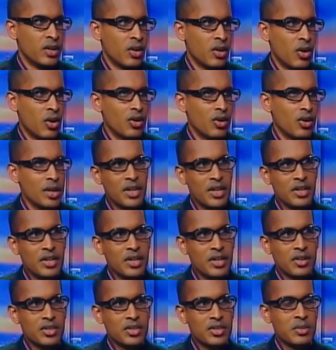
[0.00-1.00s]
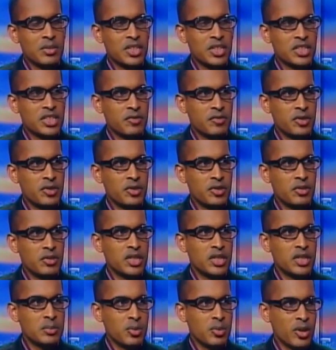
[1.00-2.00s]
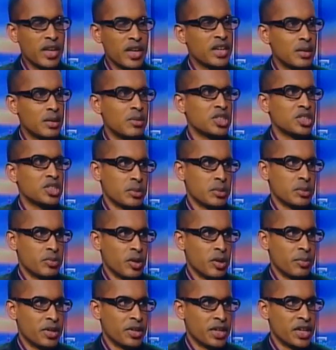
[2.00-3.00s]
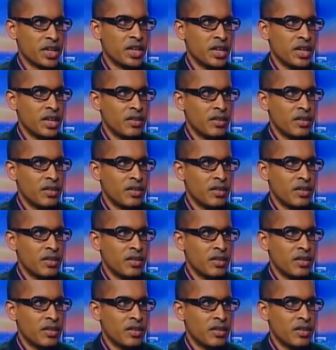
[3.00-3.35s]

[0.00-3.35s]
or there might also be a shift towards more commercial property,